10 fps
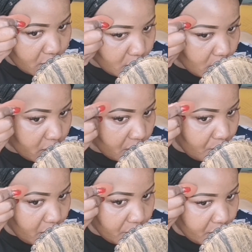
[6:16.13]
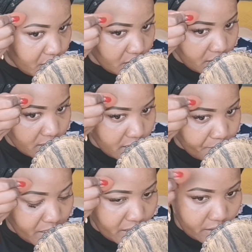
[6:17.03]
Do not smear it.
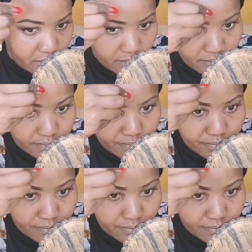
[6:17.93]
Tap it in.